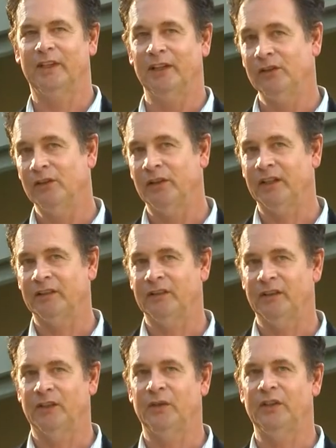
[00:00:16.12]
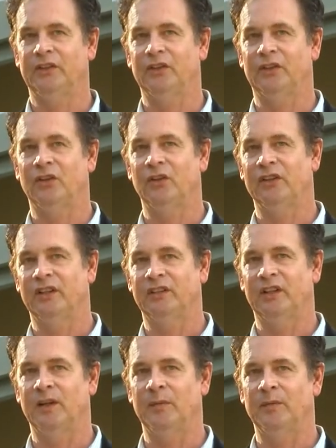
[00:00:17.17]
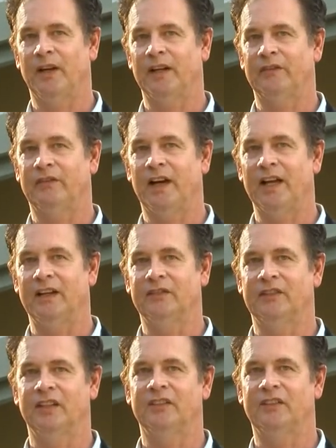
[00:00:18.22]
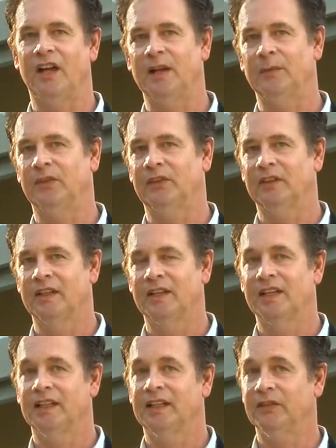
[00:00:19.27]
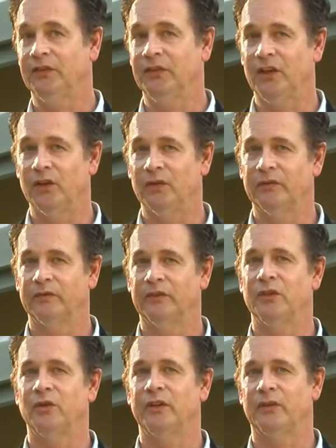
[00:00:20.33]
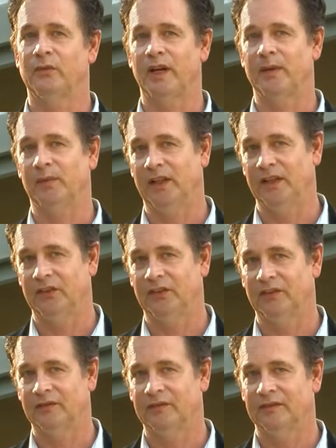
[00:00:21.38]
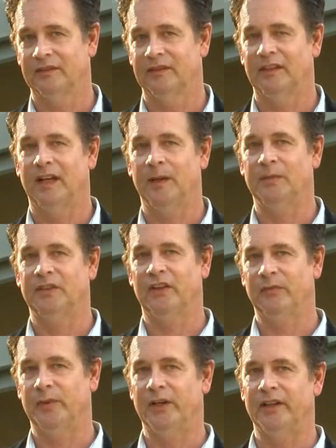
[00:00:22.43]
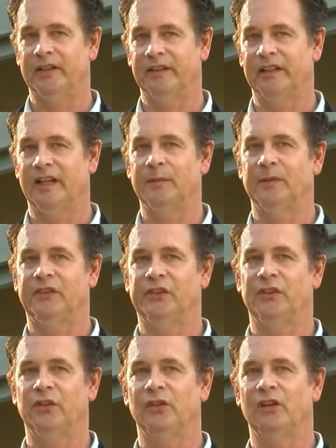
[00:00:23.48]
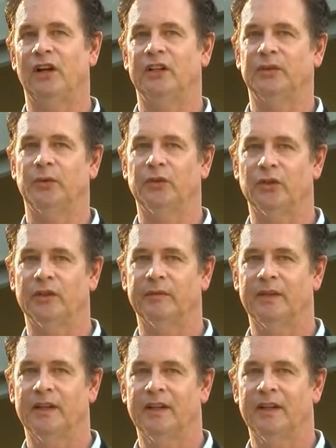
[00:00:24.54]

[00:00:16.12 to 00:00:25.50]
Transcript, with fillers: are you looking to increase your current income by five to 10 times? If so, you are in the right place. I'm Jeff Barry and I'm a serial entrepreneur.